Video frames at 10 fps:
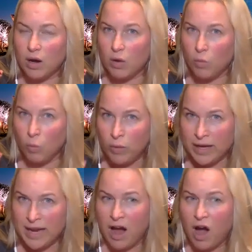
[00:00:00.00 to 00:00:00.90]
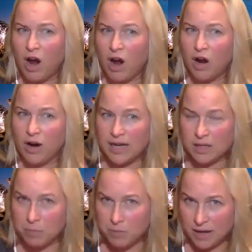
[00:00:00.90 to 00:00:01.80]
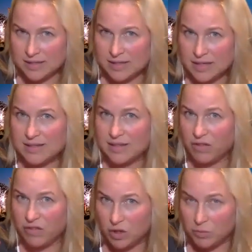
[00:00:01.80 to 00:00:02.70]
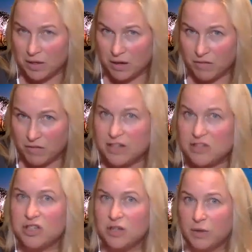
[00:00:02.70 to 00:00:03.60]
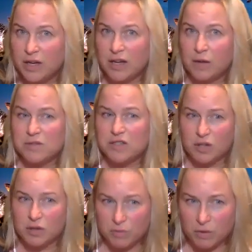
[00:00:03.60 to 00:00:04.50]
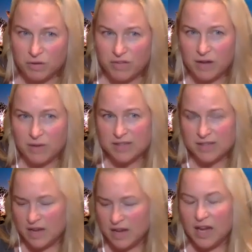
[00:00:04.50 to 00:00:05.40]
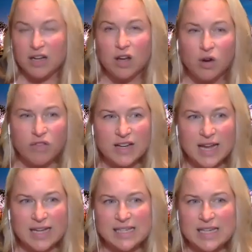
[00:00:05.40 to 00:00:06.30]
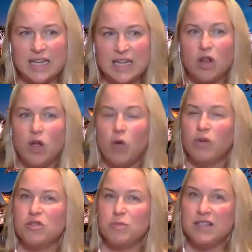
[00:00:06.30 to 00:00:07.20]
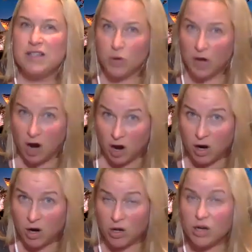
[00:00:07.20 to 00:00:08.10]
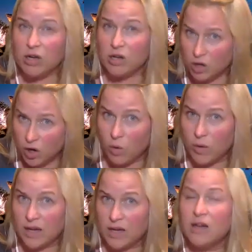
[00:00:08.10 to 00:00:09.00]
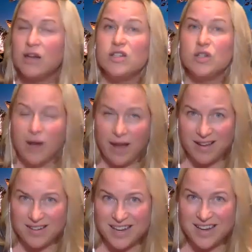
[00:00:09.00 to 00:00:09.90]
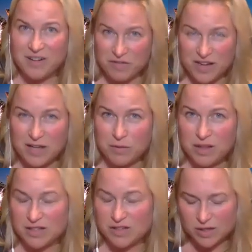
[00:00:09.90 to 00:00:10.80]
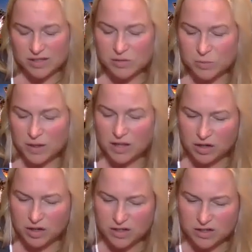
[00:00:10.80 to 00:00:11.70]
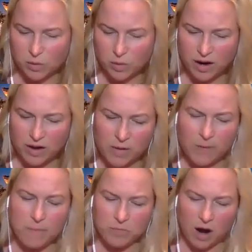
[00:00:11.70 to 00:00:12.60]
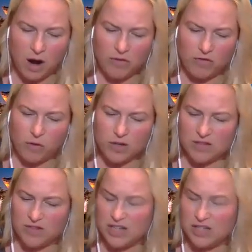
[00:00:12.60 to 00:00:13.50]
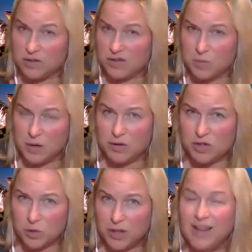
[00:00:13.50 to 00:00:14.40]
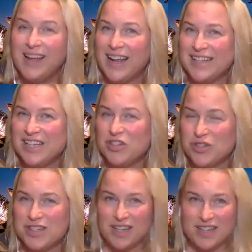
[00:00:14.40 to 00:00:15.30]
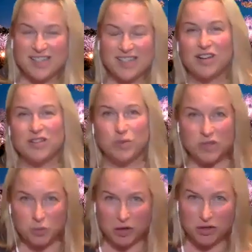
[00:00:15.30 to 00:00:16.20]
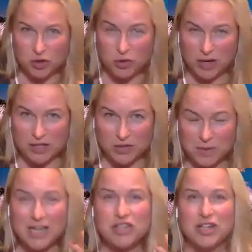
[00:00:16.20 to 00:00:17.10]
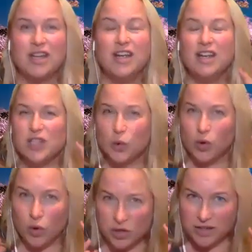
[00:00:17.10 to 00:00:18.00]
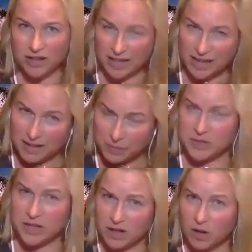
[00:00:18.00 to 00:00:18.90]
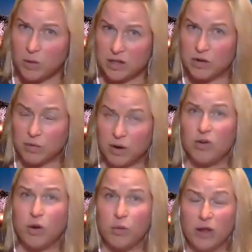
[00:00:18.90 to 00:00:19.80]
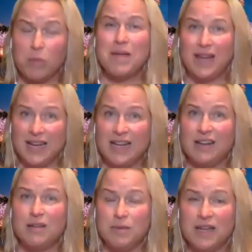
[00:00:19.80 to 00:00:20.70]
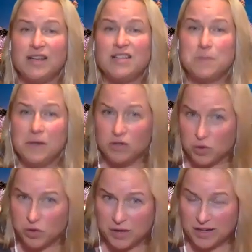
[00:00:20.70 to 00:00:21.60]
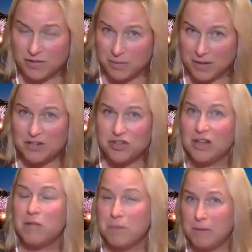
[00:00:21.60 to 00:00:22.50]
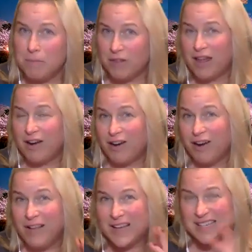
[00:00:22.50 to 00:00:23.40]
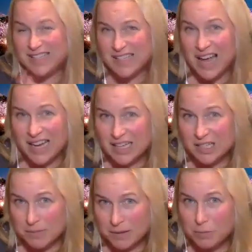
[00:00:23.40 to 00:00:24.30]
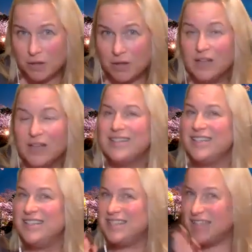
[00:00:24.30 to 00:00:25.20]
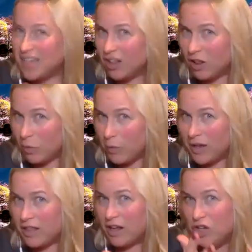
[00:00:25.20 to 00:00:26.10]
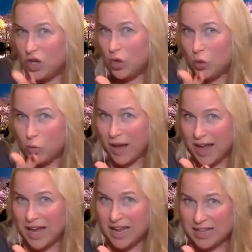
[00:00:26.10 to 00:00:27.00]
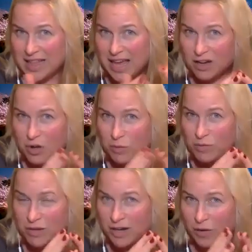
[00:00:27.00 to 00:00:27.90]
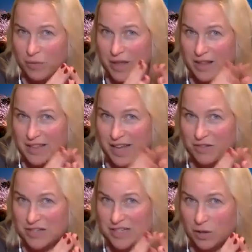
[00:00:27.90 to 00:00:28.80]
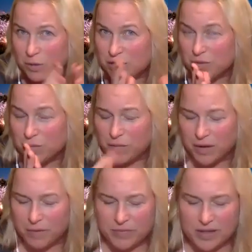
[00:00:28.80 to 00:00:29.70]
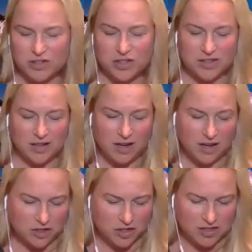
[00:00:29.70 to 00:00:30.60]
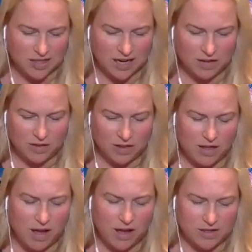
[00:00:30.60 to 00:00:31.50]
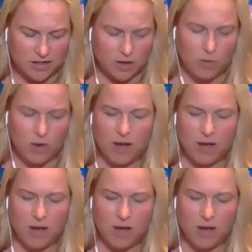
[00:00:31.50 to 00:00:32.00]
we are in the process of human intervention when it comes to the coronavirus and COVID-19, which means we are going to intervene with it. So this is really good. So we're at our force of nature and spiritual. It's interesting because it's also in spiritual transformation. So in order to deal with corona, there may need to be a spiritual transformation in the people that are science people to deal with a new way that that they have to deal with corona. It's just a kind of a thought. So